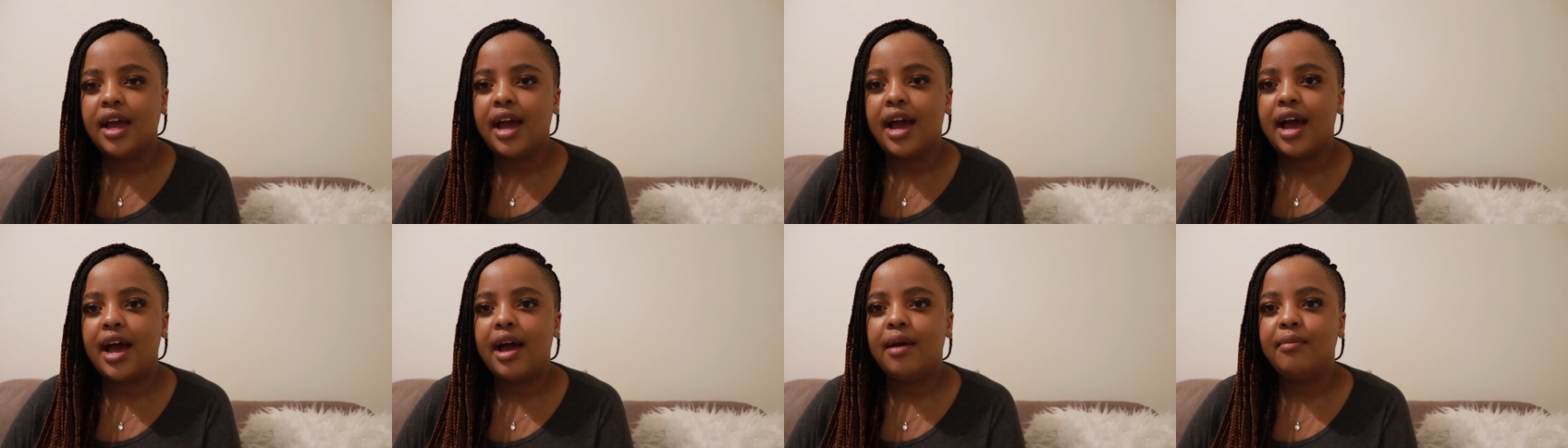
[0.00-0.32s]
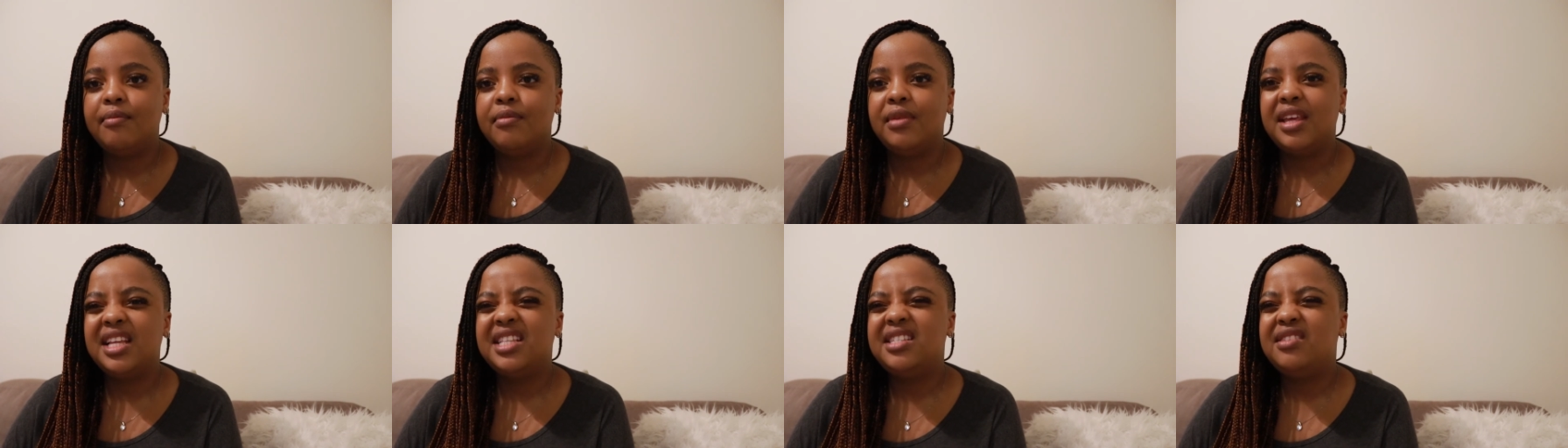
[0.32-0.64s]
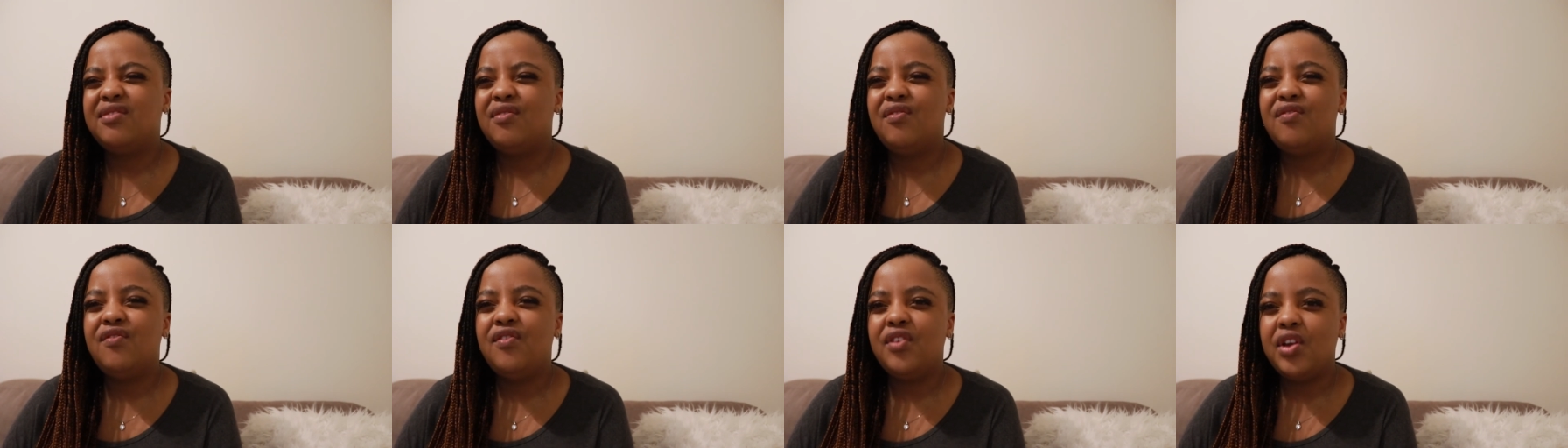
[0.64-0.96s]
Um, it's
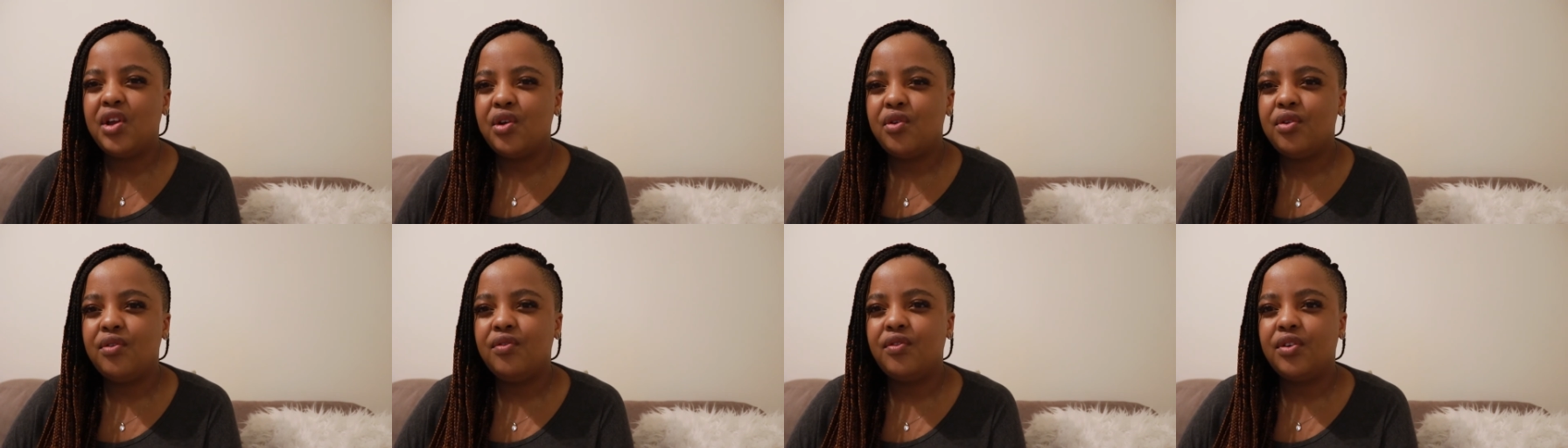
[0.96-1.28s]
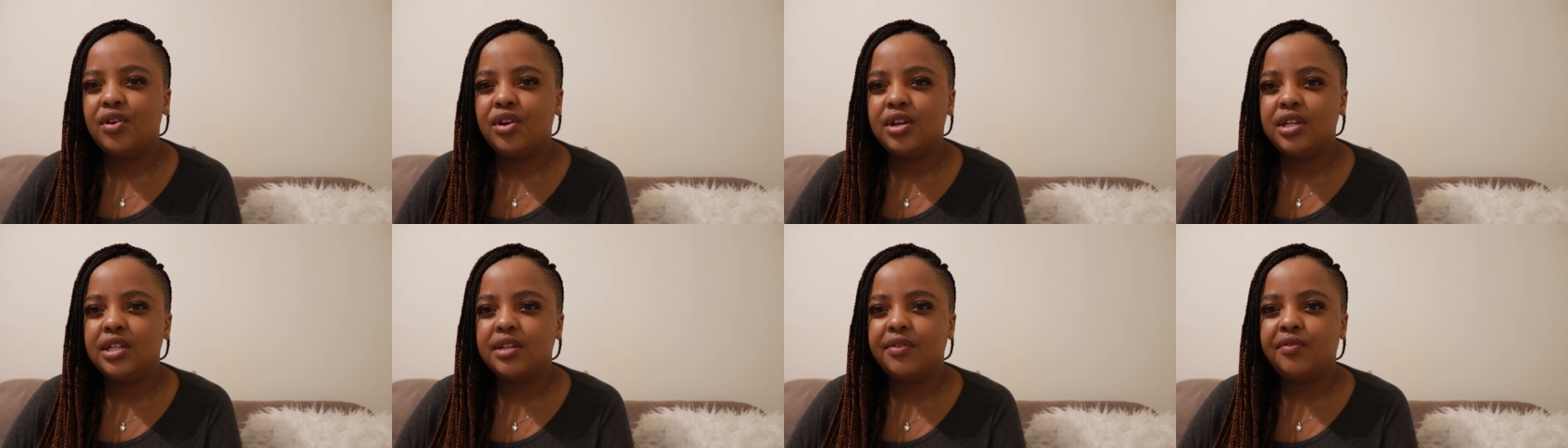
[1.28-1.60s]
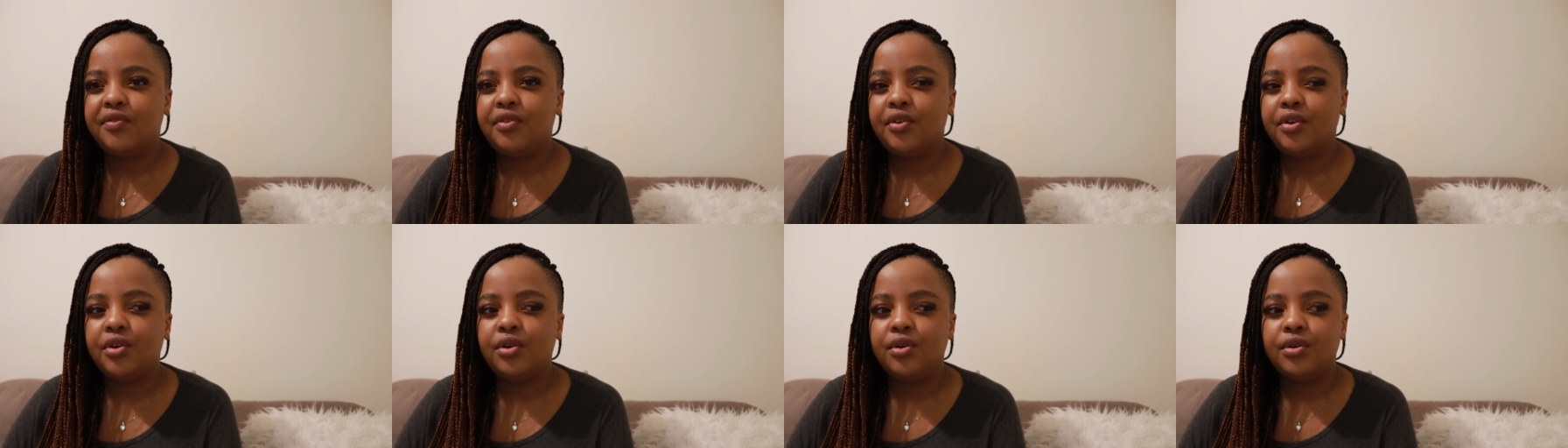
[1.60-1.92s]
very, very
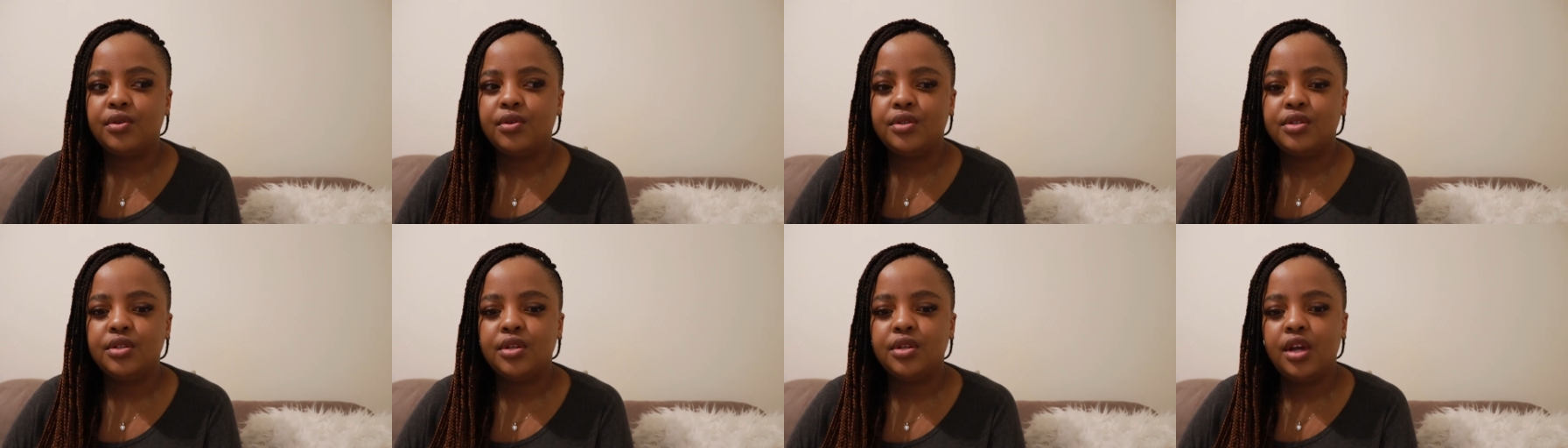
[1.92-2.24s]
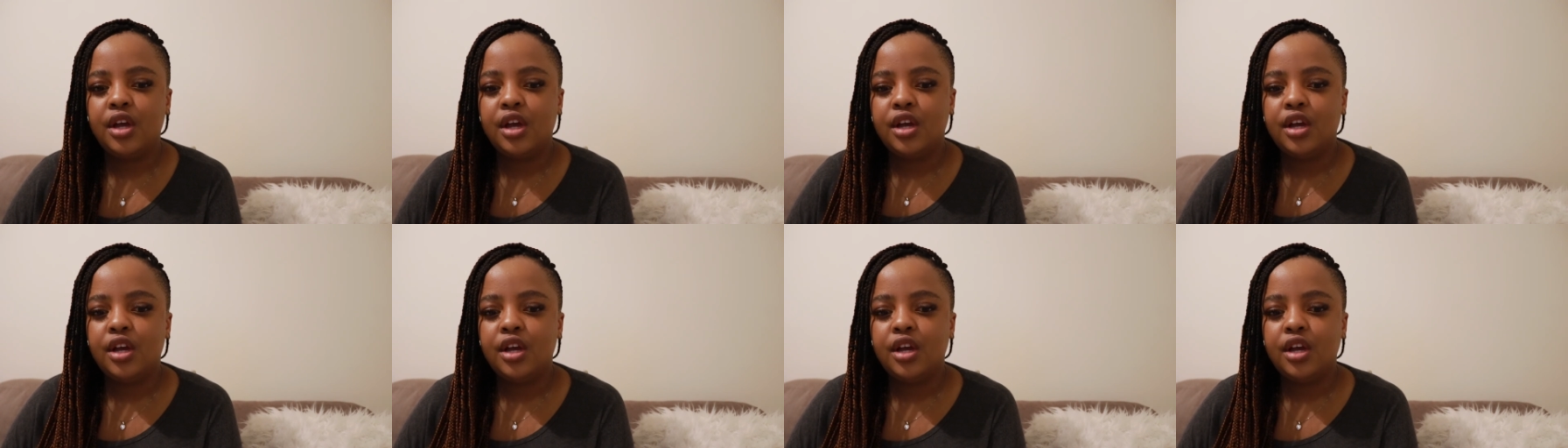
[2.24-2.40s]
difficult